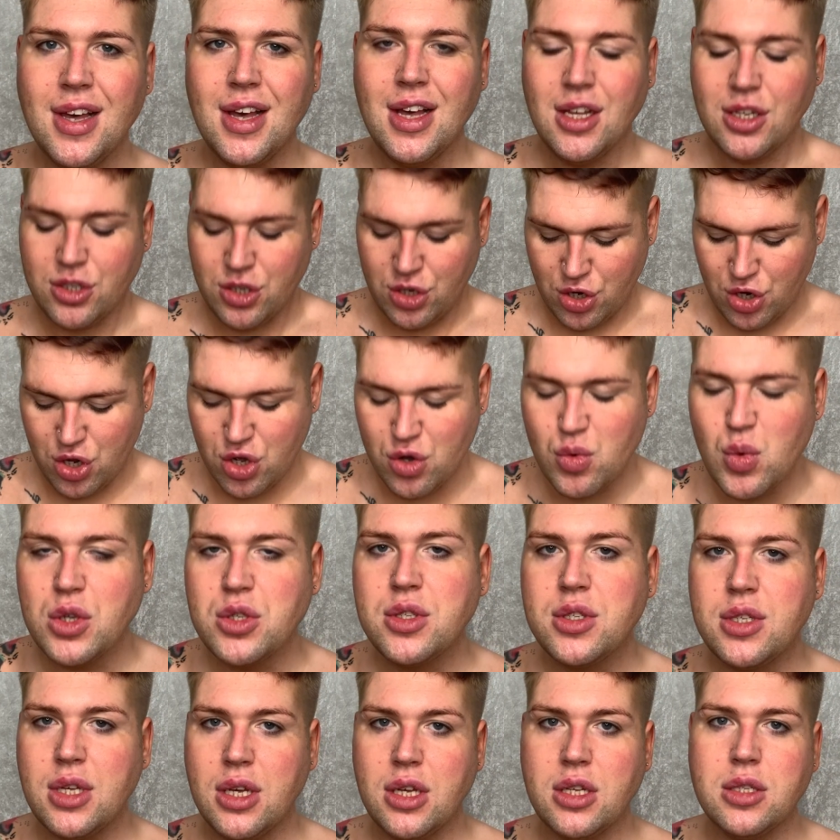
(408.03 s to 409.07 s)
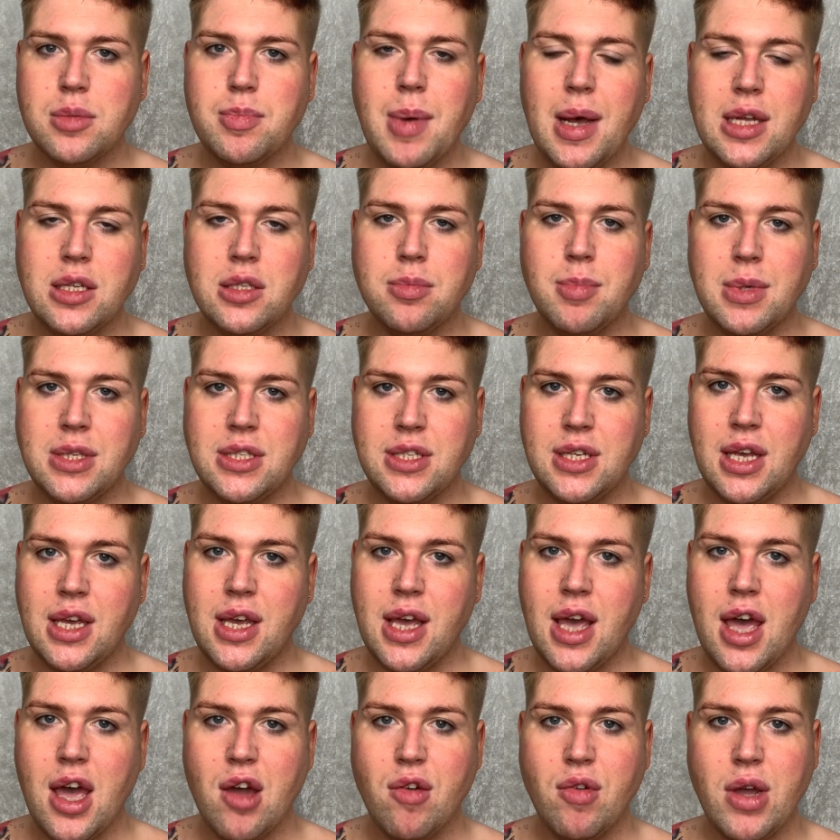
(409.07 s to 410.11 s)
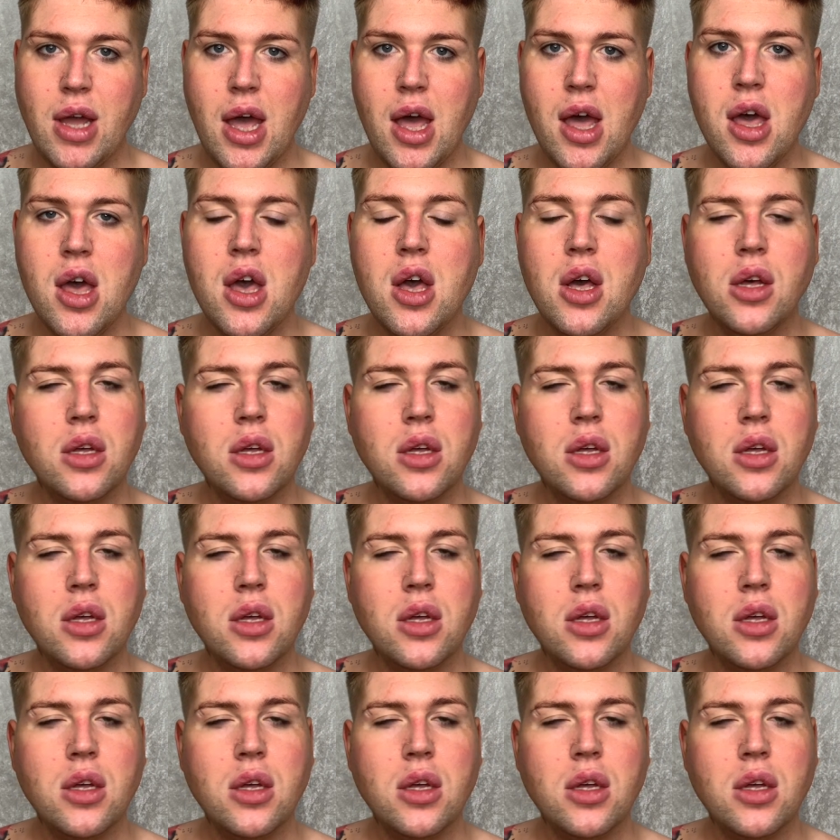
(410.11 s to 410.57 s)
So no one sees past my titty area.